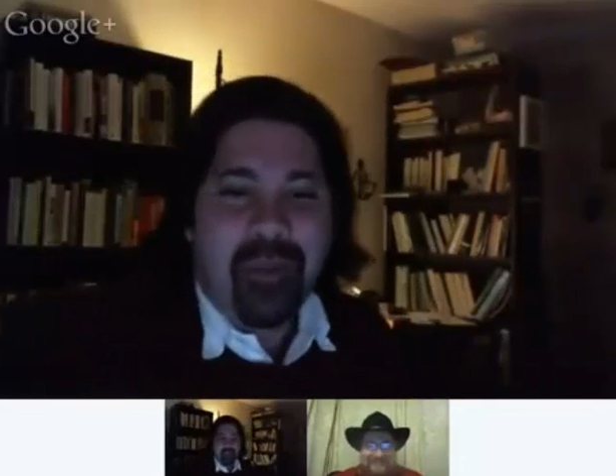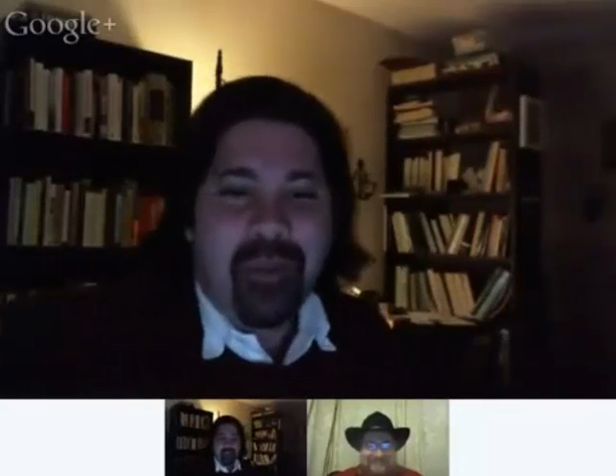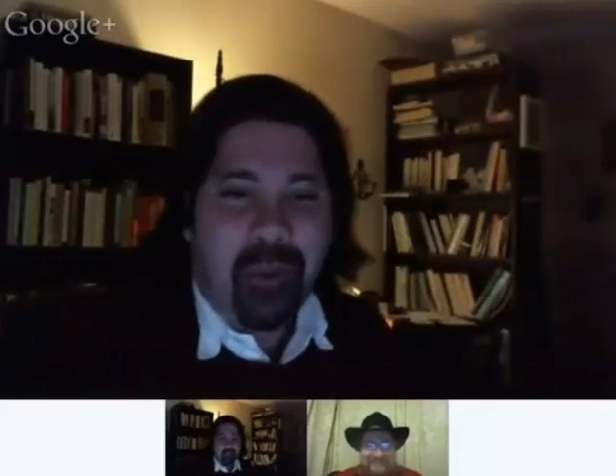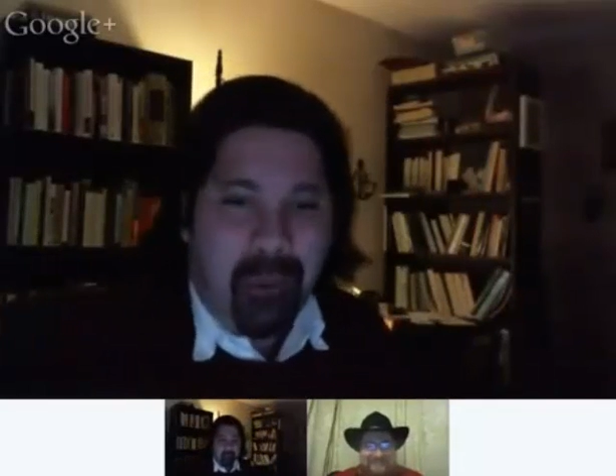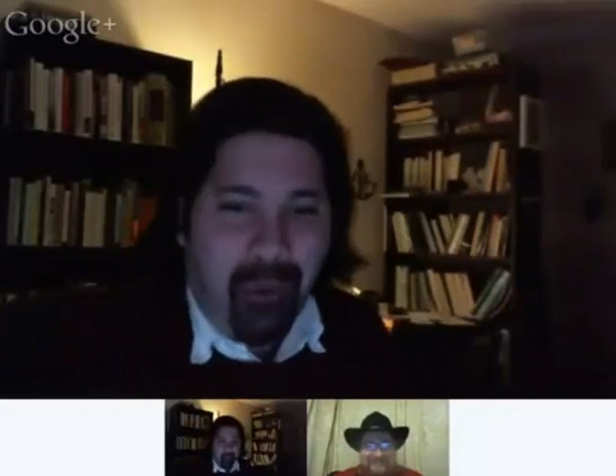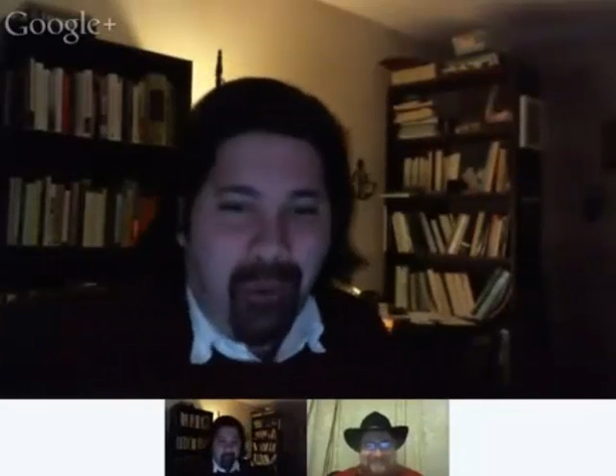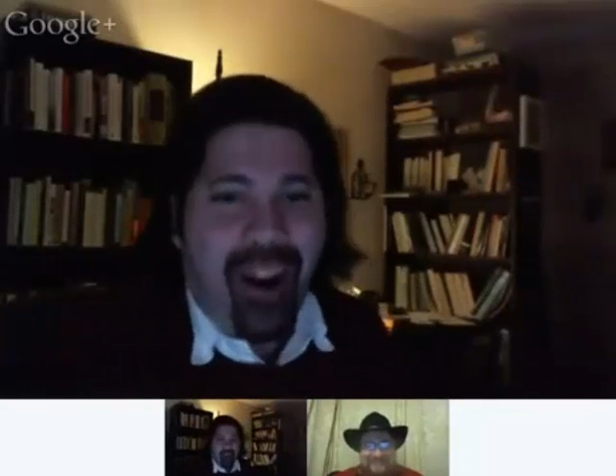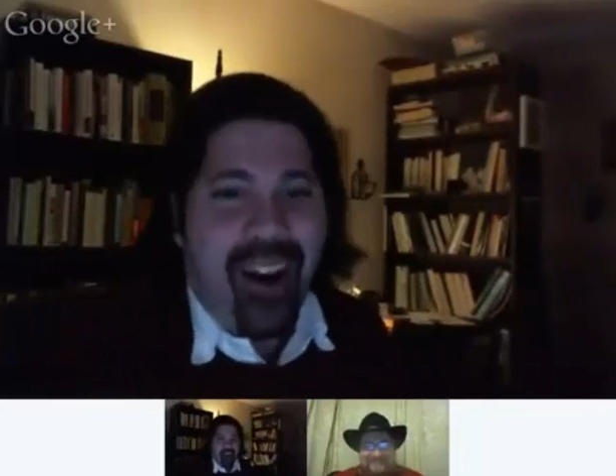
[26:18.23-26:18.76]

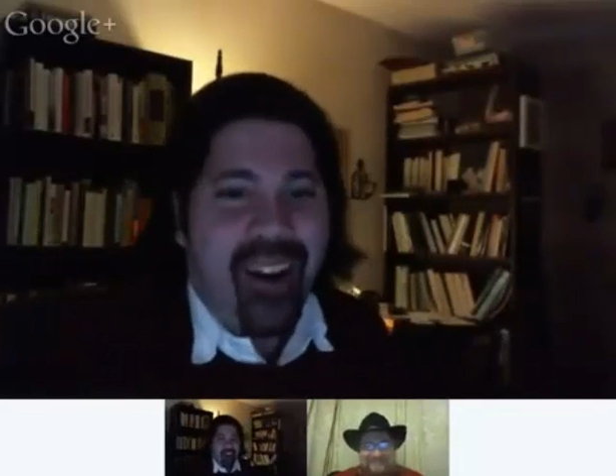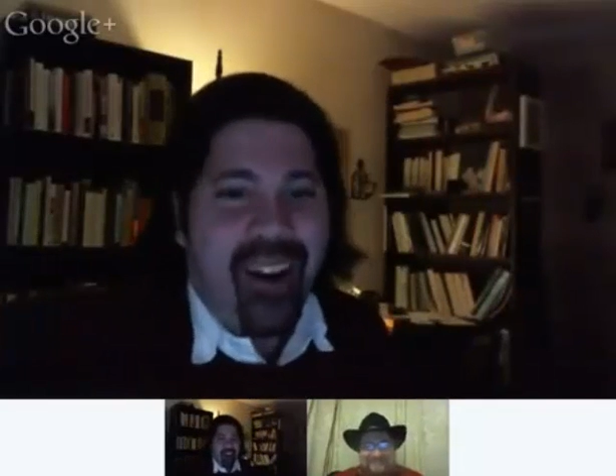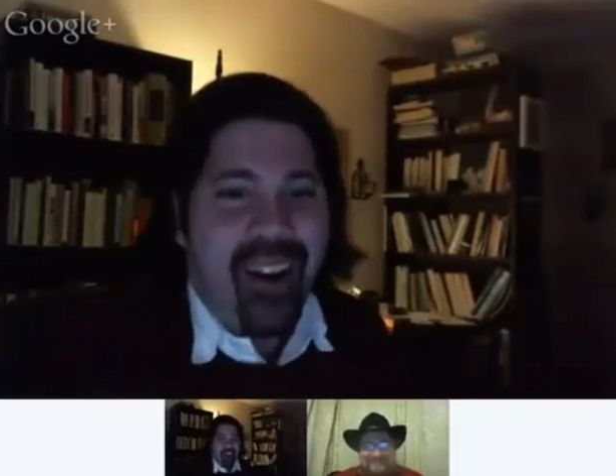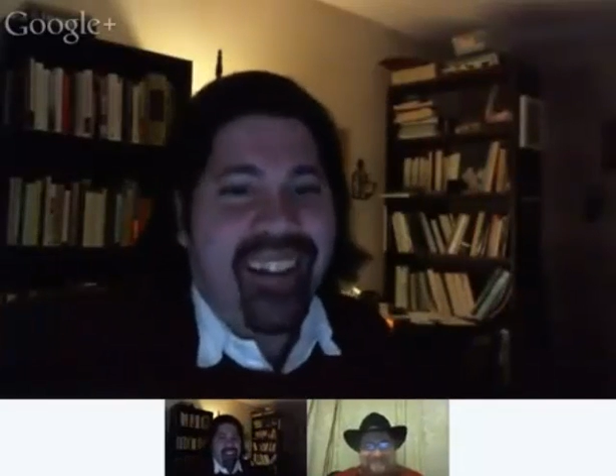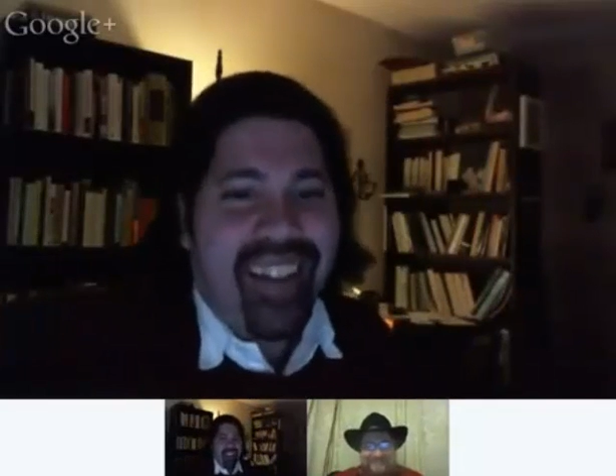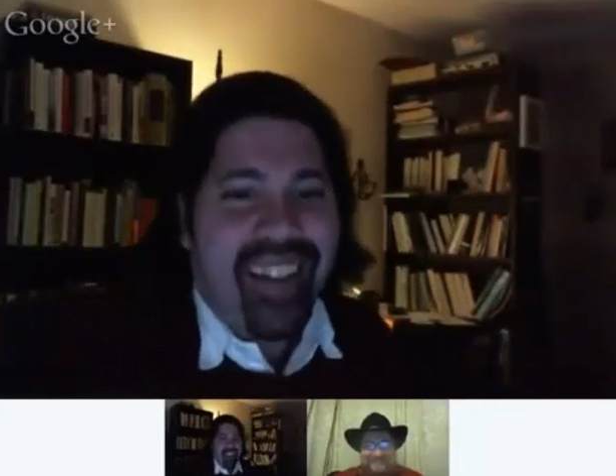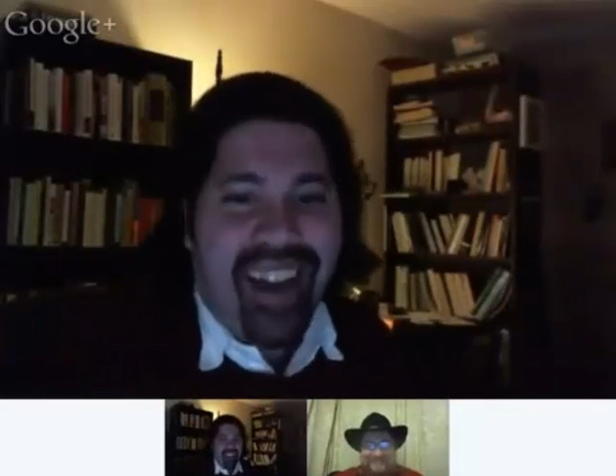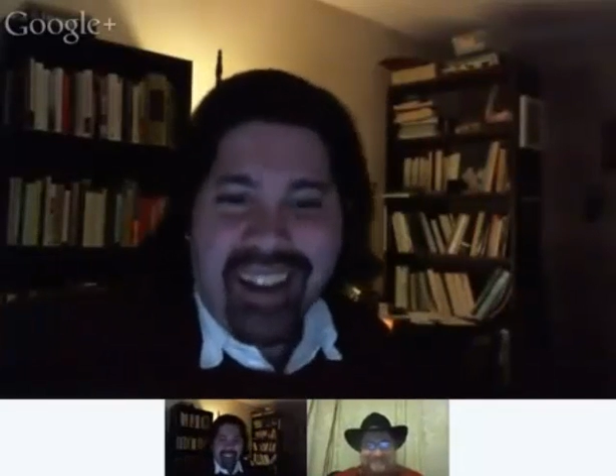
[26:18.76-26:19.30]

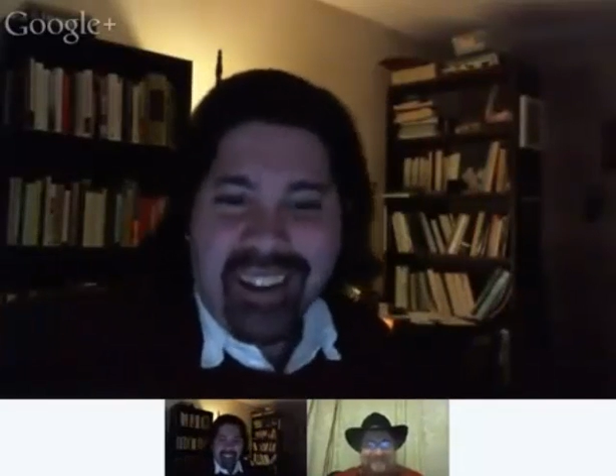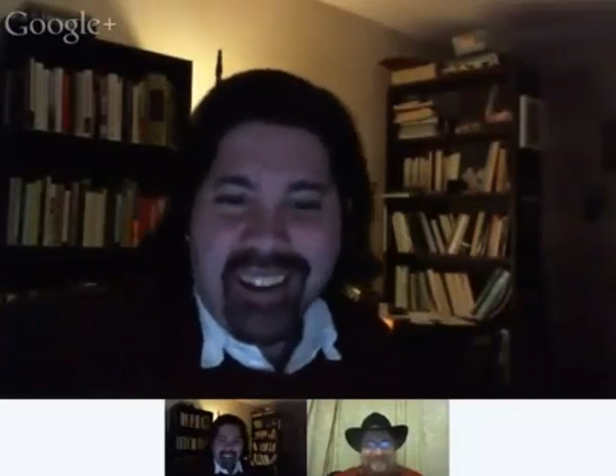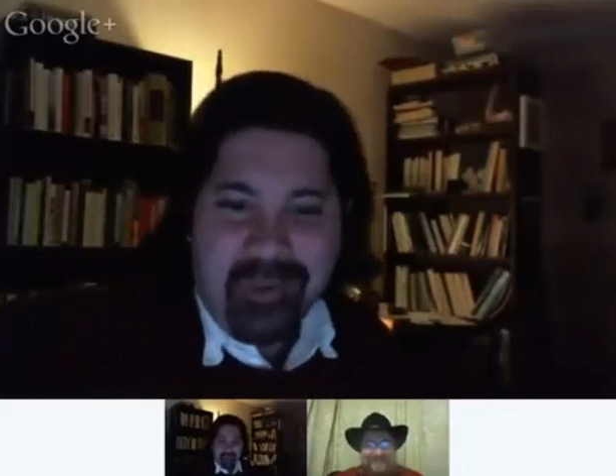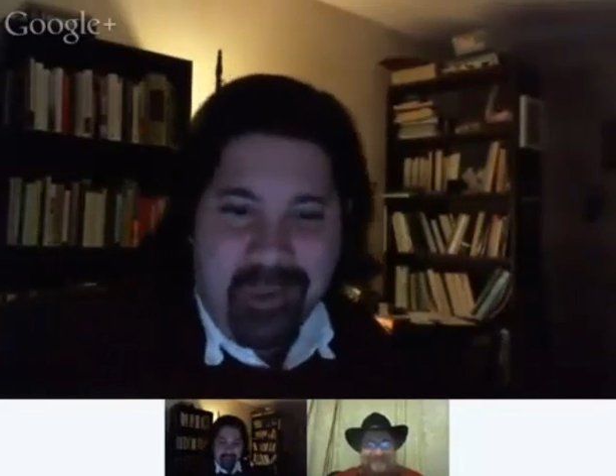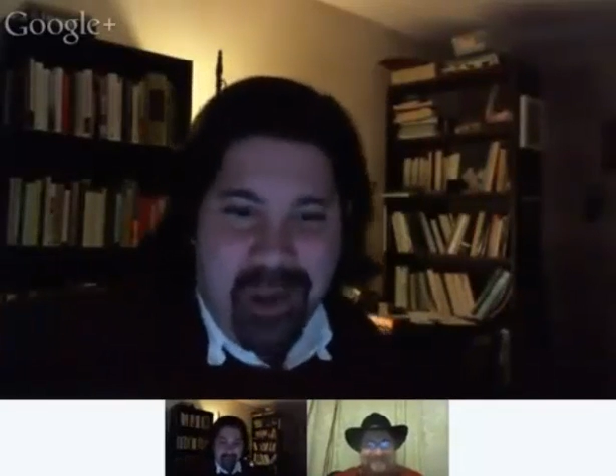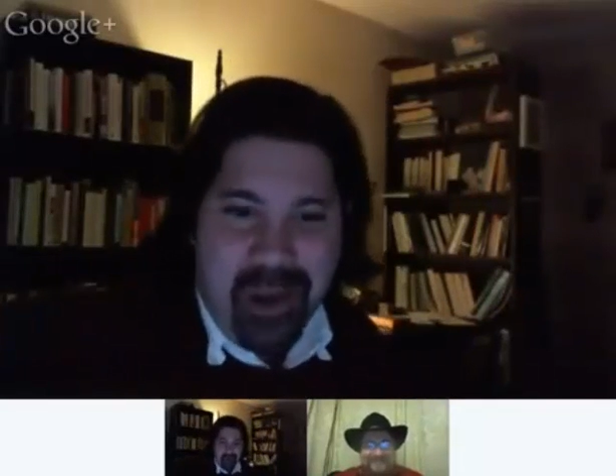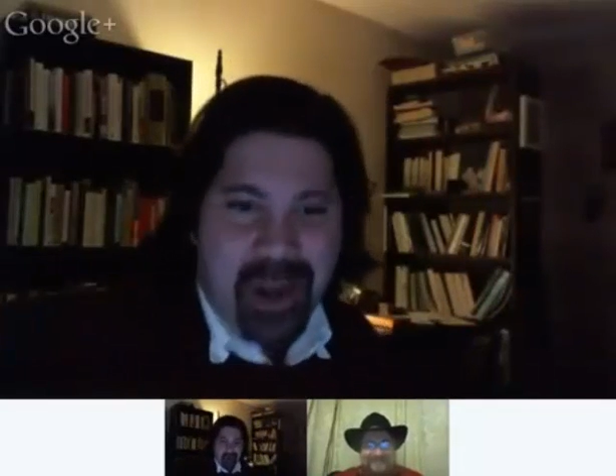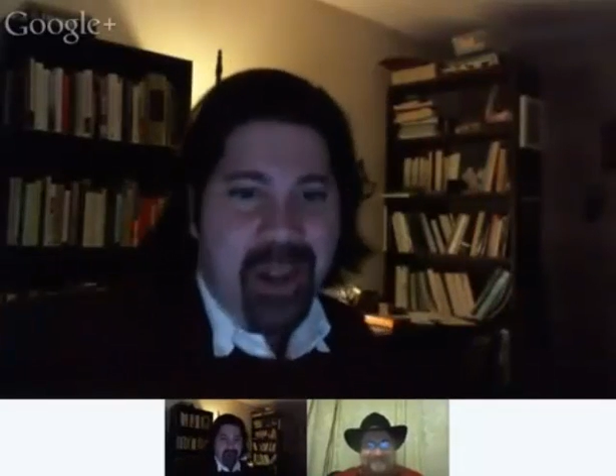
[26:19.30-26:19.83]
requiring that
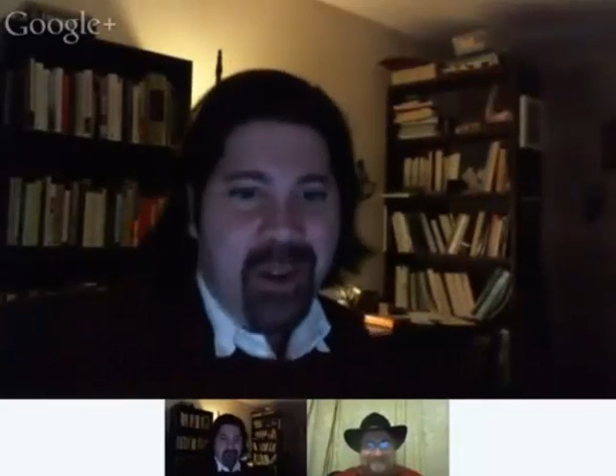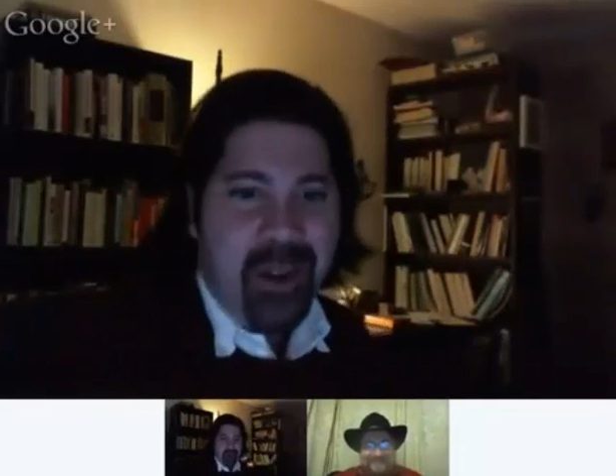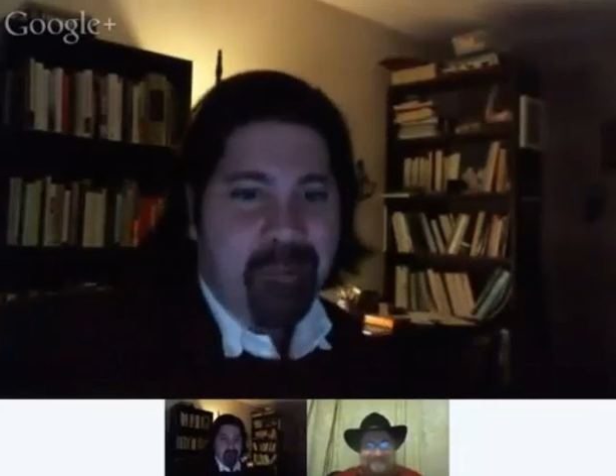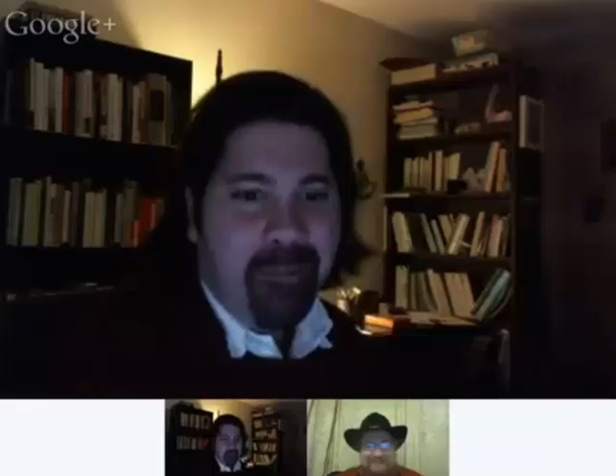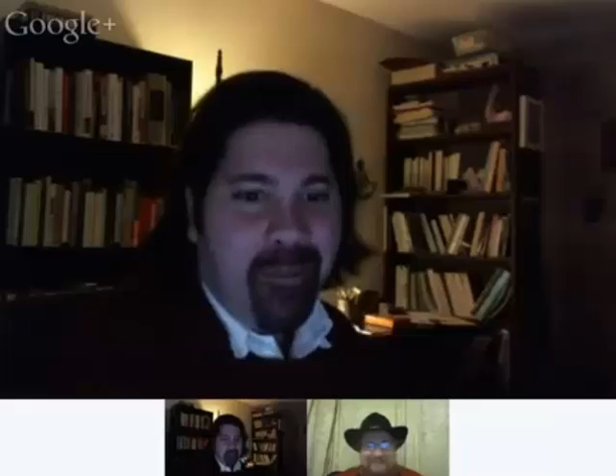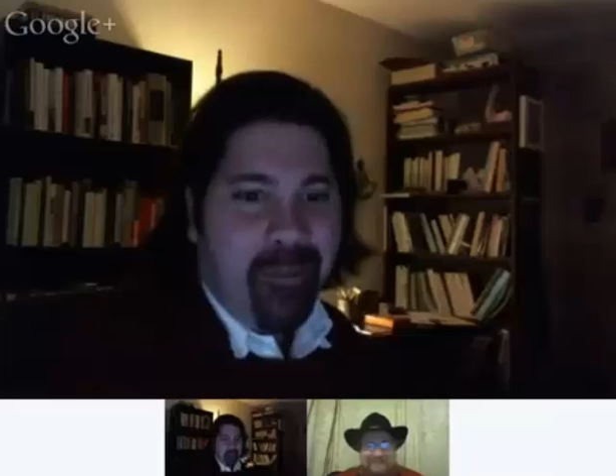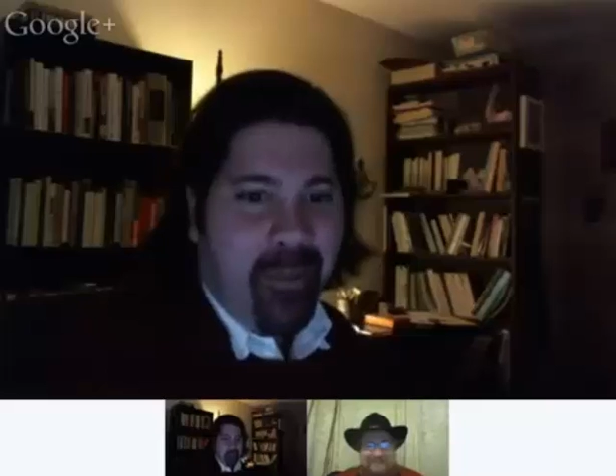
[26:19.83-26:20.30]
as reading